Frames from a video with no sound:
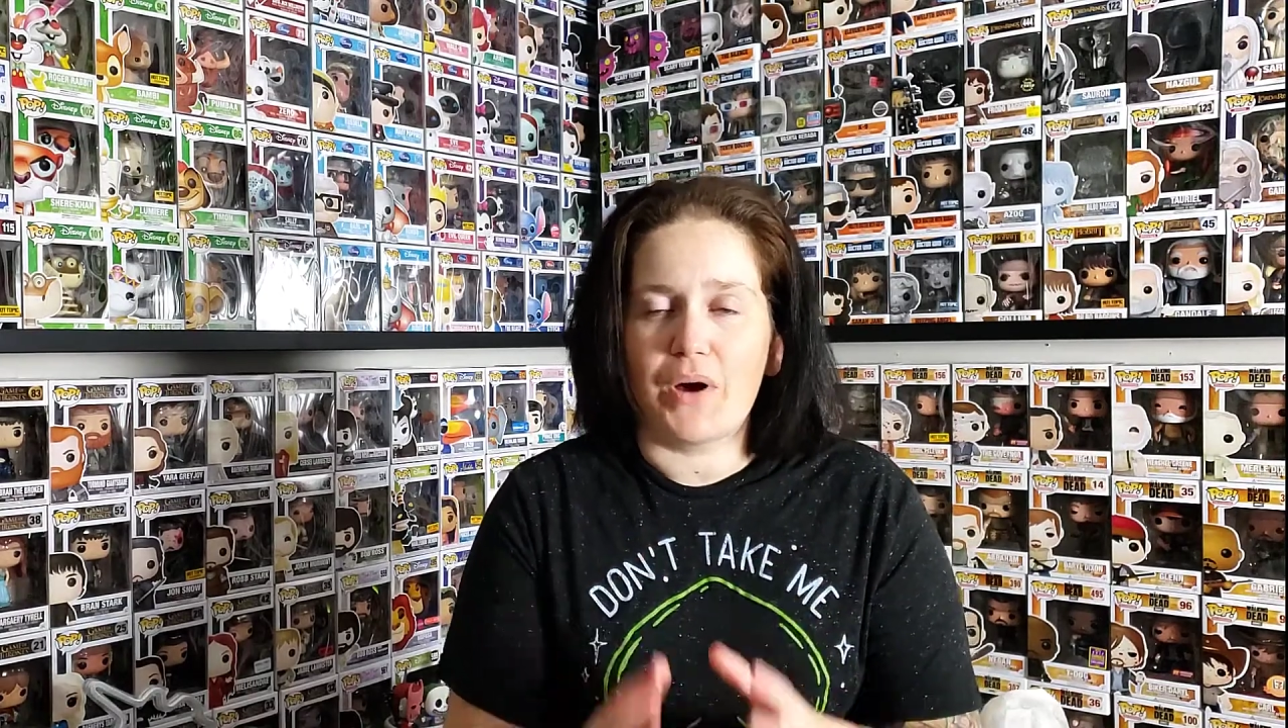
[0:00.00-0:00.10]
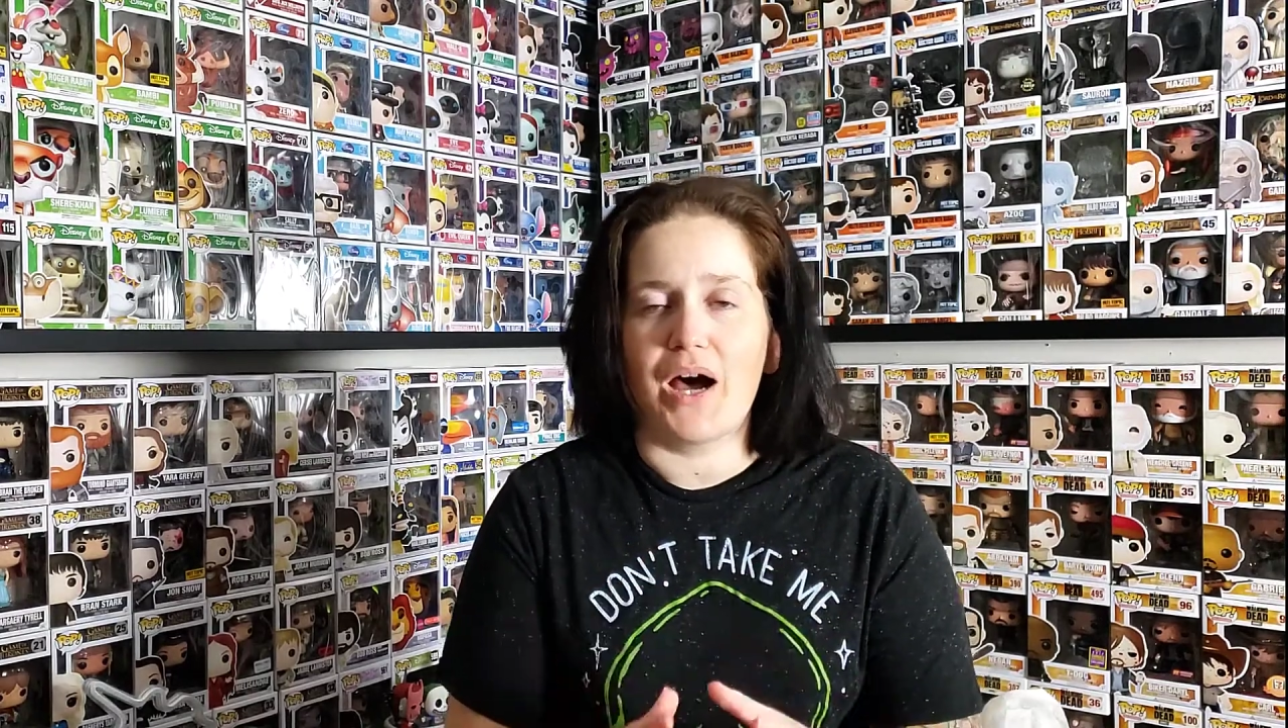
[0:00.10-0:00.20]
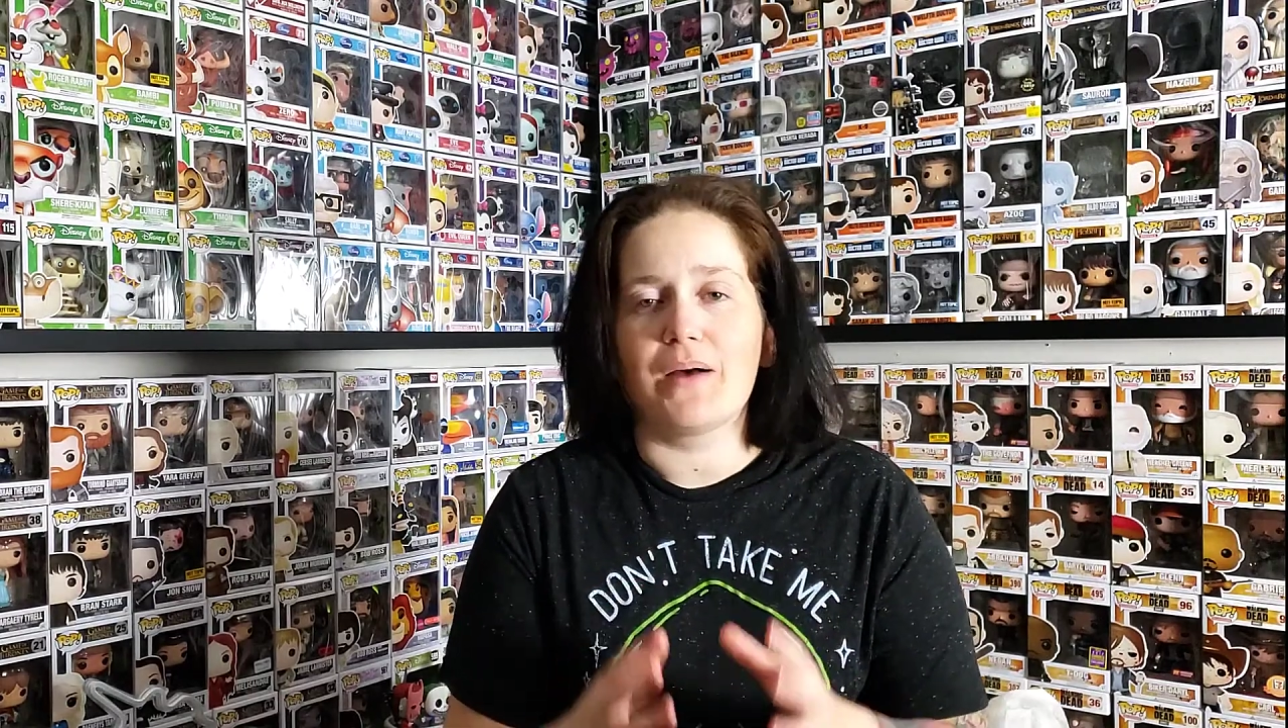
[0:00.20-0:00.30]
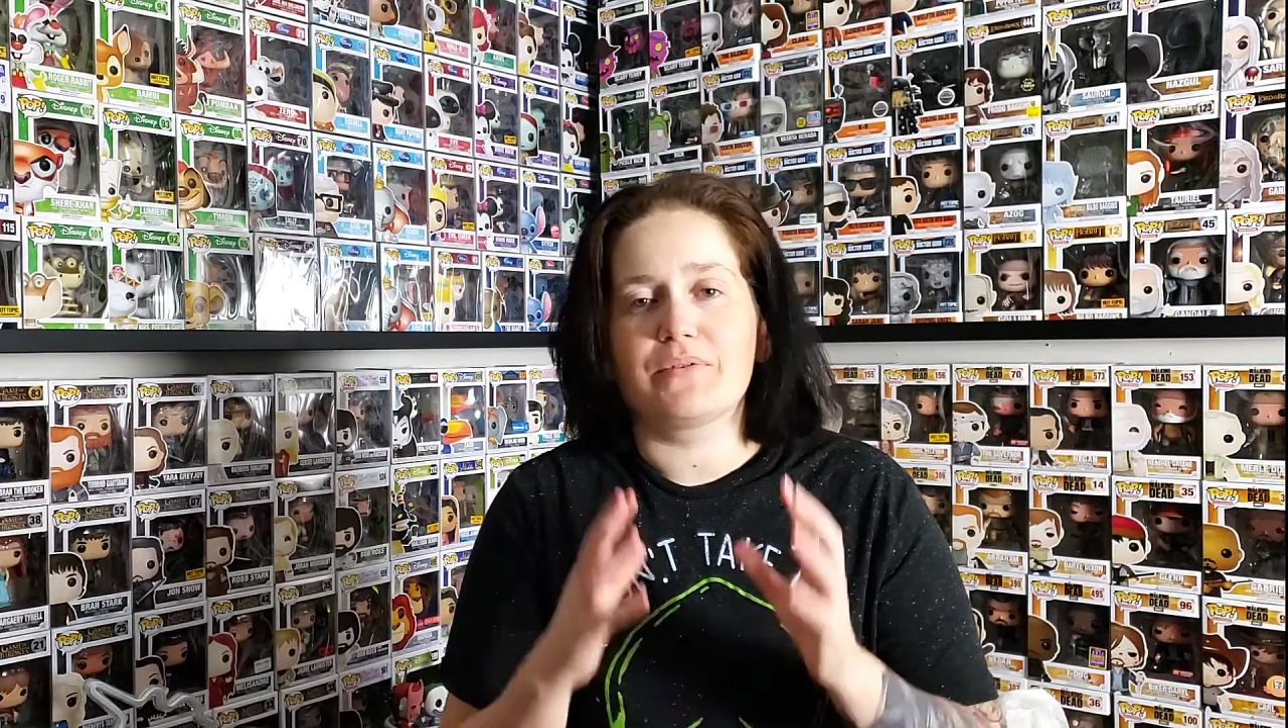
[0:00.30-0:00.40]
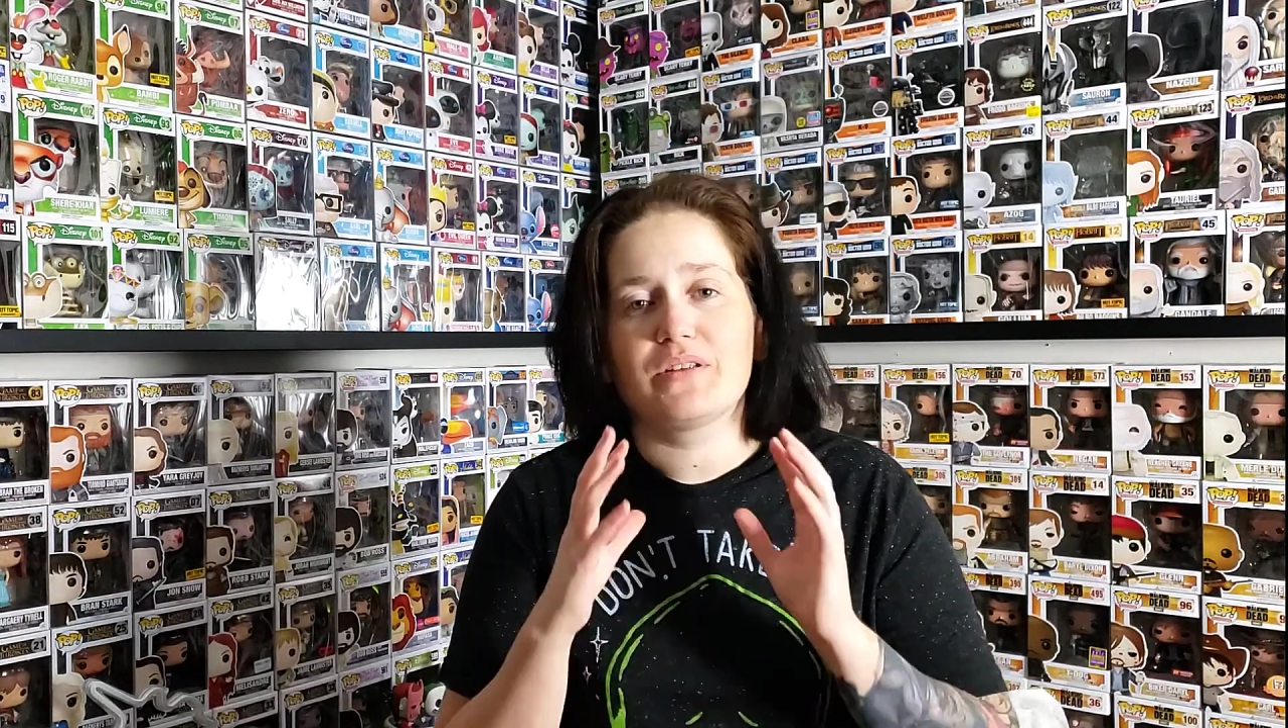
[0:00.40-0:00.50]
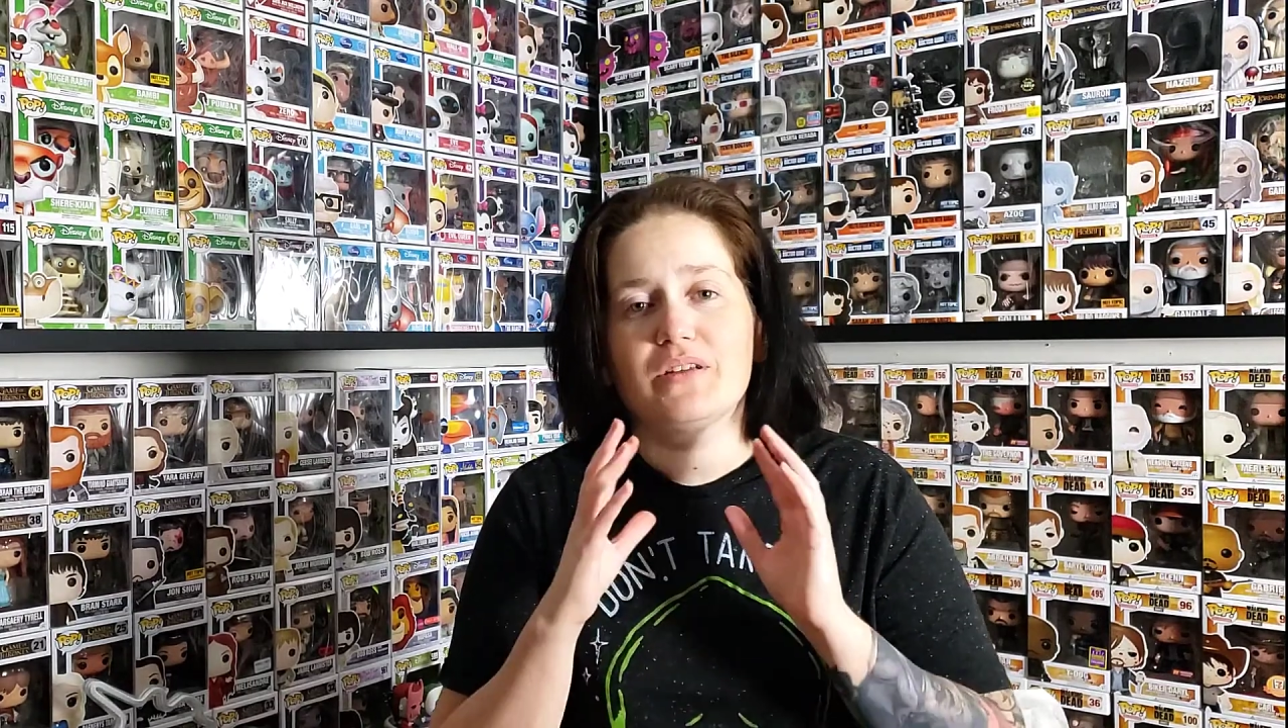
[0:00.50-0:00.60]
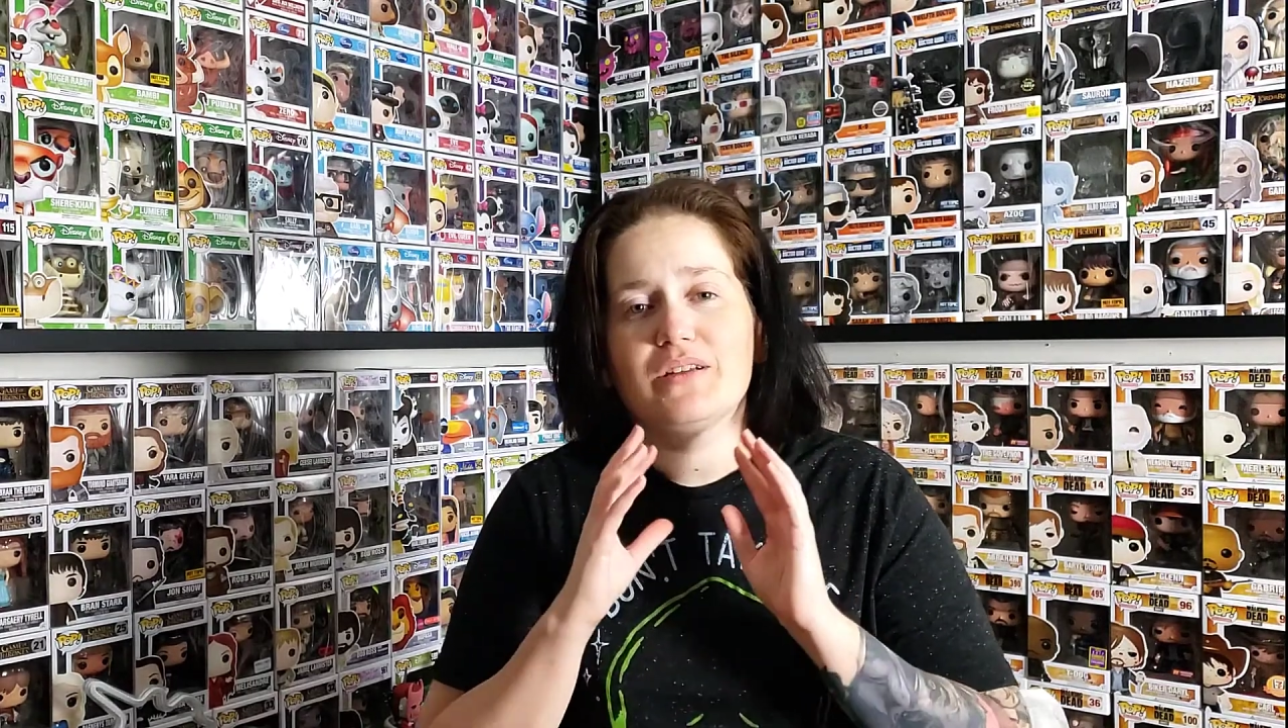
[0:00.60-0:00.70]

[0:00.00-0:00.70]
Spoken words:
pops